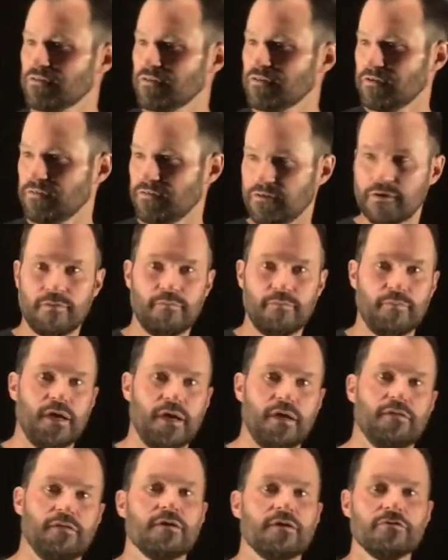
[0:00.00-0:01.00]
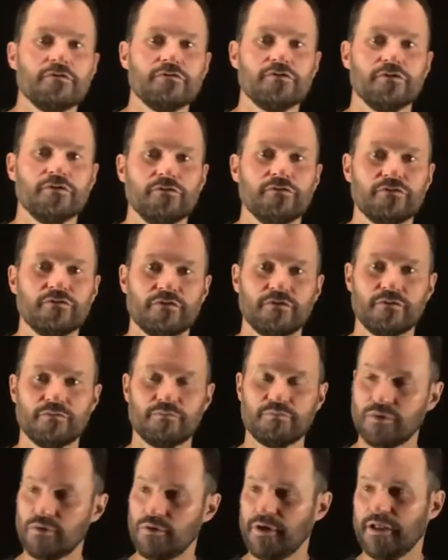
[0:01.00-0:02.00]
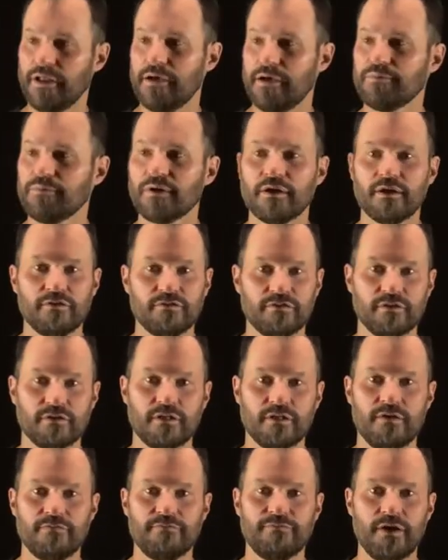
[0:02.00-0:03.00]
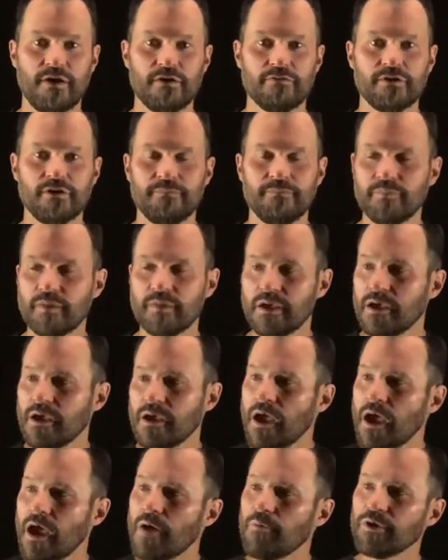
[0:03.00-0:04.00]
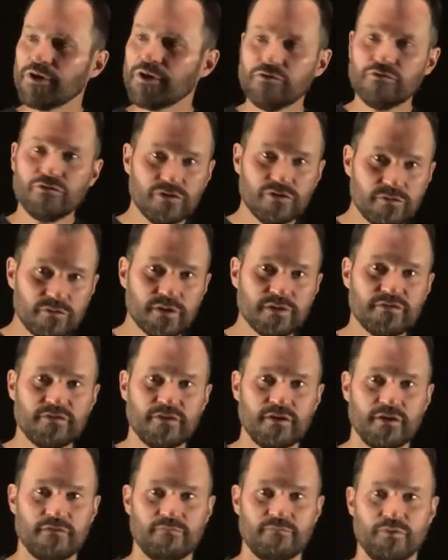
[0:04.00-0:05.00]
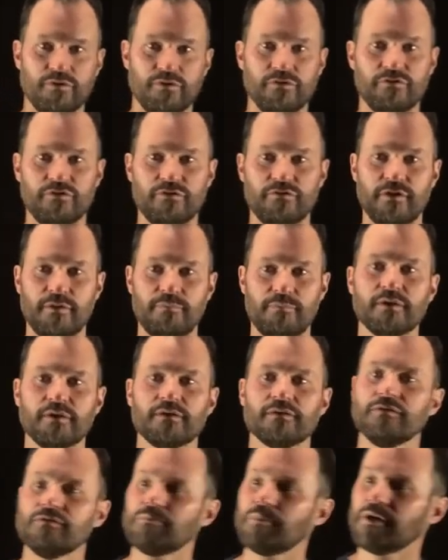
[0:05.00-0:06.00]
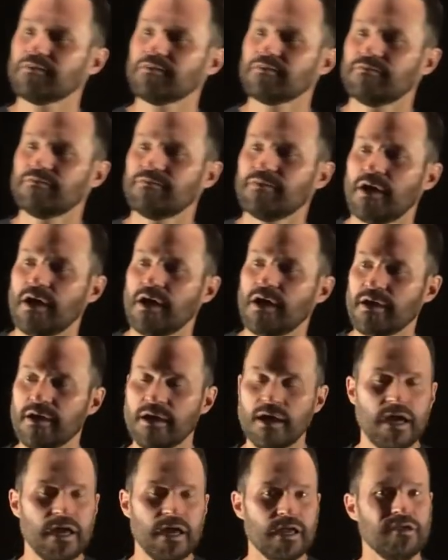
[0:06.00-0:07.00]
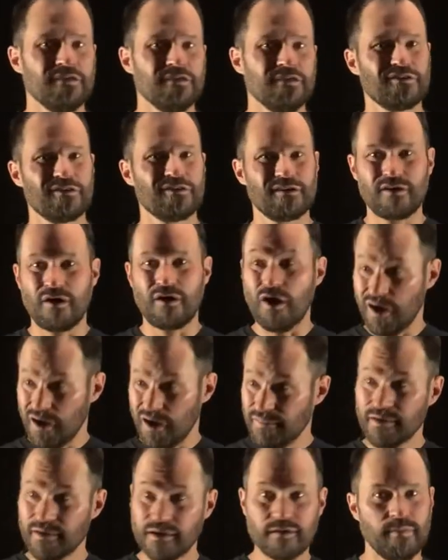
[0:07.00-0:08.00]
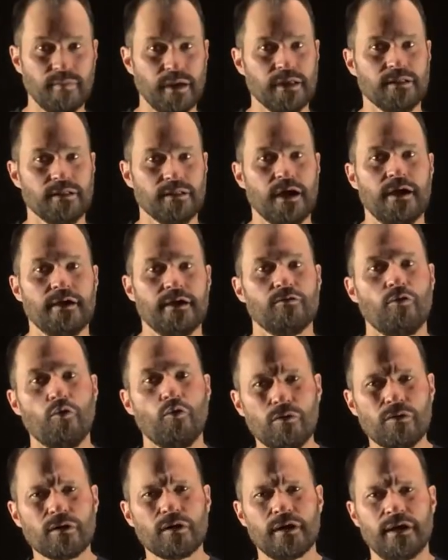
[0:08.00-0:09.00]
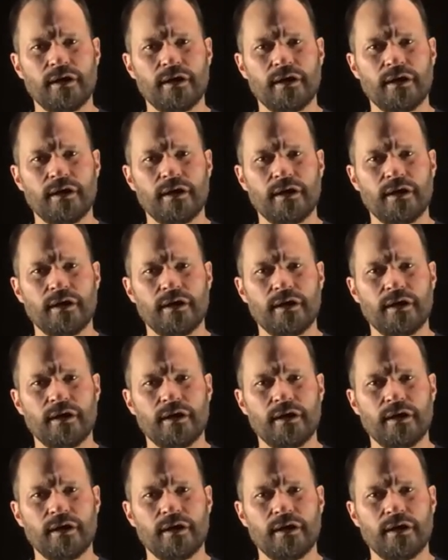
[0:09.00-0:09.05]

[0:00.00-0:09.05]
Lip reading: is the command that you use to deploy an application to Cloud Foundry. And when you do a CF push, you typically specify either on the command line or in a